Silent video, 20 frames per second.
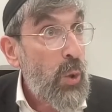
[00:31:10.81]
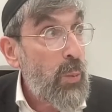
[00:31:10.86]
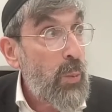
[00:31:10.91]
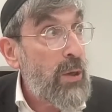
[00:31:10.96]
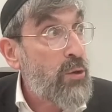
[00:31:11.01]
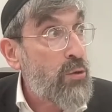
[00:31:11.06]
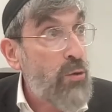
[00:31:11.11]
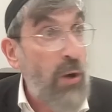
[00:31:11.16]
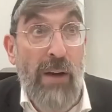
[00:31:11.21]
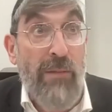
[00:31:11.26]

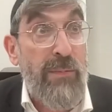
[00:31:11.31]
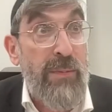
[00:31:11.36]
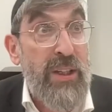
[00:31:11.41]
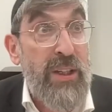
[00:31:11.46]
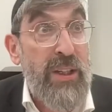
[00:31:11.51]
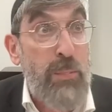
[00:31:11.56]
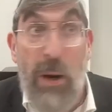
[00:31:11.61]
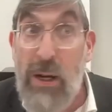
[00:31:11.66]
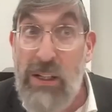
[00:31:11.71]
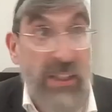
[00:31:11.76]
We try from
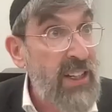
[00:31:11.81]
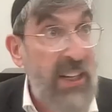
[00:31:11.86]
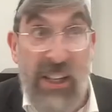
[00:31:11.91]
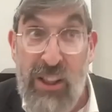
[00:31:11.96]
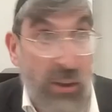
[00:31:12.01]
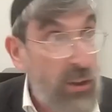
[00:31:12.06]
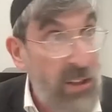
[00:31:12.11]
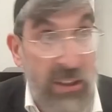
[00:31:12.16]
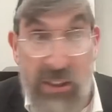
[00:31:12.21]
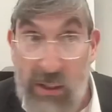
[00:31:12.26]
this pasuk,
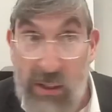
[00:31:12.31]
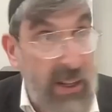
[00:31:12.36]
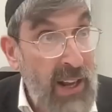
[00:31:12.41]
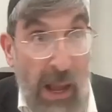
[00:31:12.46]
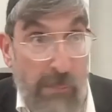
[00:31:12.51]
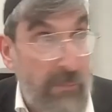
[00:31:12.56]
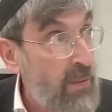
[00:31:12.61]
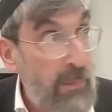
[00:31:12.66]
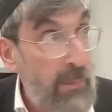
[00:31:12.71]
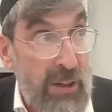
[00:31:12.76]
it doesn't
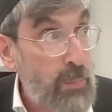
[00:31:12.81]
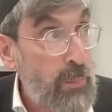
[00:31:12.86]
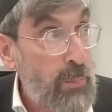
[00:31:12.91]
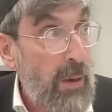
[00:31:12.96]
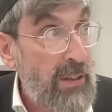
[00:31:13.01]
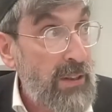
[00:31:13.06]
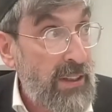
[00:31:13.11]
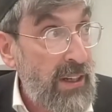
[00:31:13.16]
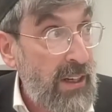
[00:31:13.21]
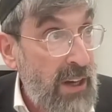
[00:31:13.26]
come from this
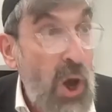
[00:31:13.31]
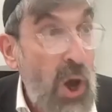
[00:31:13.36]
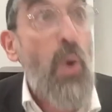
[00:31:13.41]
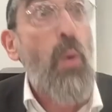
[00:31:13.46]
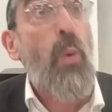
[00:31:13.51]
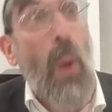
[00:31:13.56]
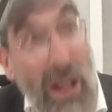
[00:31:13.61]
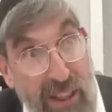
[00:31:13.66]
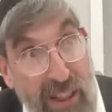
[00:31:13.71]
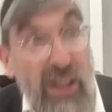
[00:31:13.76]
pasuk.
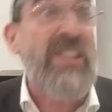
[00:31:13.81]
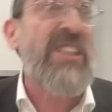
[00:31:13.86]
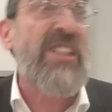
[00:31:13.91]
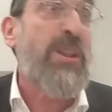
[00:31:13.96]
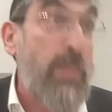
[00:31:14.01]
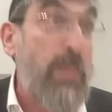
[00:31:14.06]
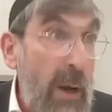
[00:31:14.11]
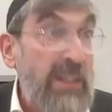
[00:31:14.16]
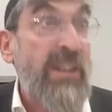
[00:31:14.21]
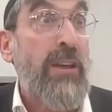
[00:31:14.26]
What does
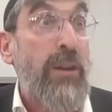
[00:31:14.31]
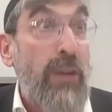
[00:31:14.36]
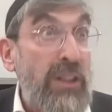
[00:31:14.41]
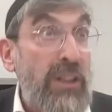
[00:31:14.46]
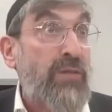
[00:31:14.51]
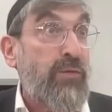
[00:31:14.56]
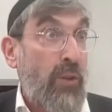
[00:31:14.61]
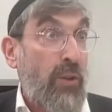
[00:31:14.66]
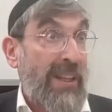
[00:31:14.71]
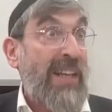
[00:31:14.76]
this pasuk
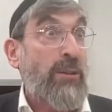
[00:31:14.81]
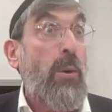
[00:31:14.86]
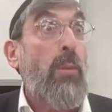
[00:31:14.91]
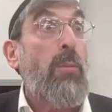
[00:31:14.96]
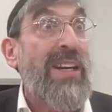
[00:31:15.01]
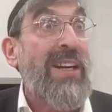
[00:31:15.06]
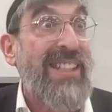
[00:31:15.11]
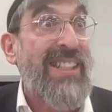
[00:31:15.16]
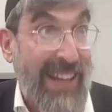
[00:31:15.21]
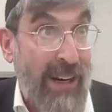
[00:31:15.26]
use for? That's
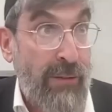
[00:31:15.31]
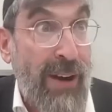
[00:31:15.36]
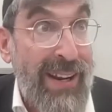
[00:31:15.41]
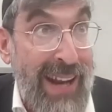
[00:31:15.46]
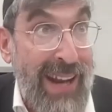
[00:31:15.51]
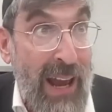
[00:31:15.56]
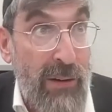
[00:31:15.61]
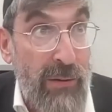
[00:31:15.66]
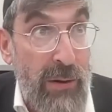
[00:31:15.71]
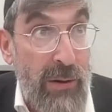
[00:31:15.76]
what we're going to say right
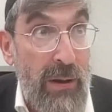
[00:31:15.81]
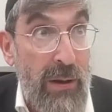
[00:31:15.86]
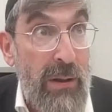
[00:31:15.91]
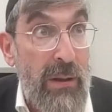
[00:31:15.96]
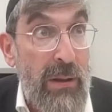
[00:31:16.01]
now.